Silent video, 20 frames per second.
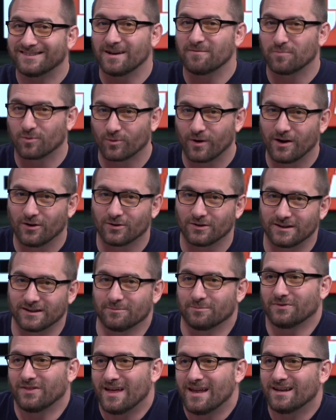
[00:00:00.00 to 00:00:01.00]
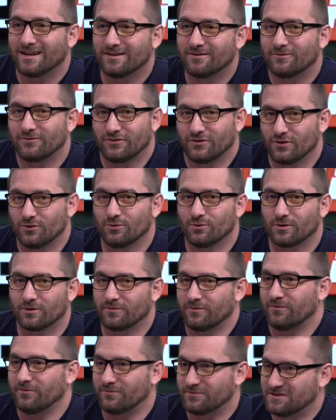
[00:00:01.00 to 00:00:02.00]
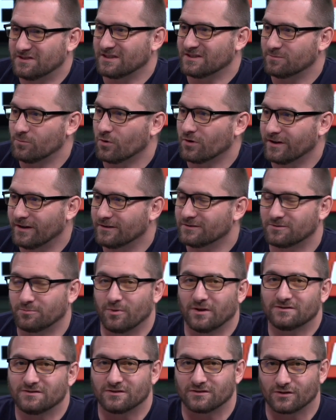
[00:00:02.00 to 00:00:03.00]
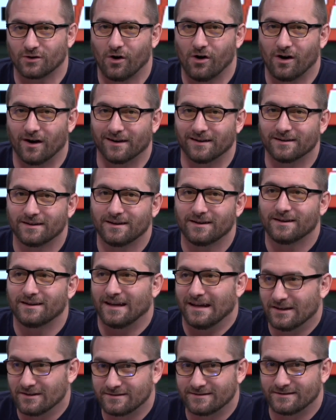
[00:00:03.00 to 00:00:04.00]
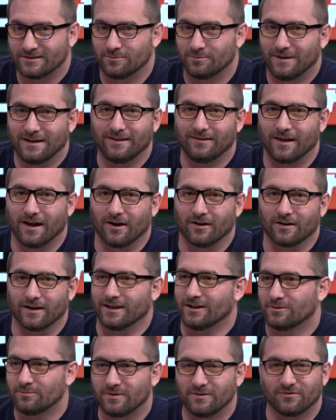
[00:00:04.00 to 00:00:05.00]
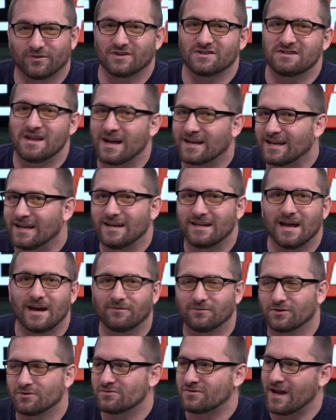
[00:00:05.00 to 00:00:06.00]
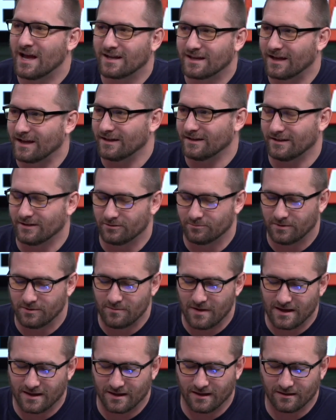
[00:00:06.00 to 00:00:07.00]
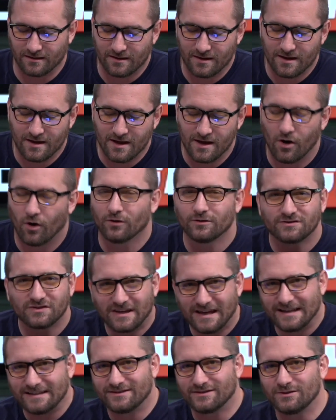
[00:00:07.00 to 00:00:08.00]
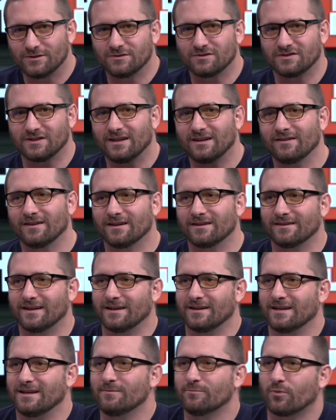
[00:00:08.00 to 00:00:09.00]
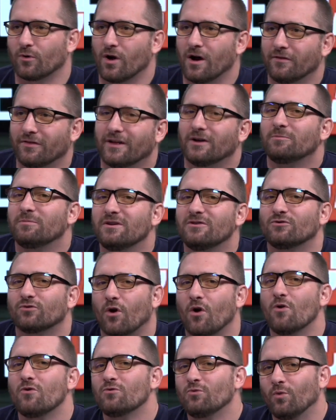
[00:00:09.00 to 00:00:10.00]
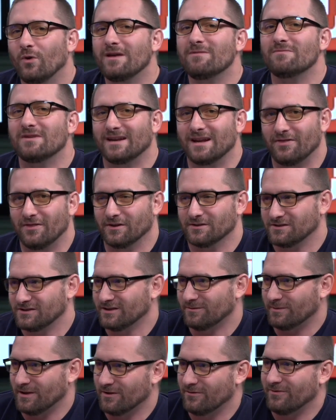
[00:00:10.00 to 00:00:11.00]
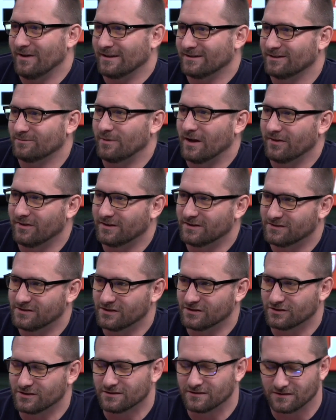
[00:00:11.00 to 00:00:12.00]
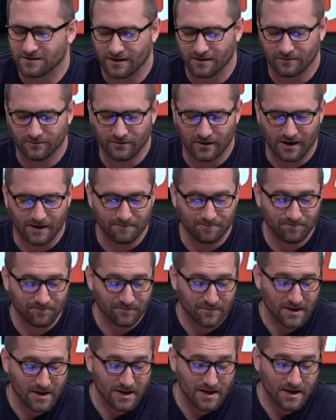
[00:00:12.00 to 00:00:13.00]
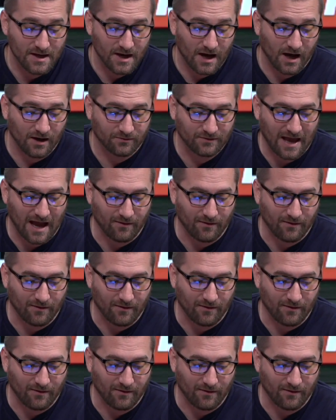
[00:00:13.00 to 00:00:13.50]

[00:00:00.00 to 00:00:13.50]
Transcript: temporarily, but then in two or six more years, the president's gone he'll still be there. He'll be for decade after decade. He'll be making all those kids you see that that he brought. They'll be grown women, and they'll still be affected by the decisions of uh, of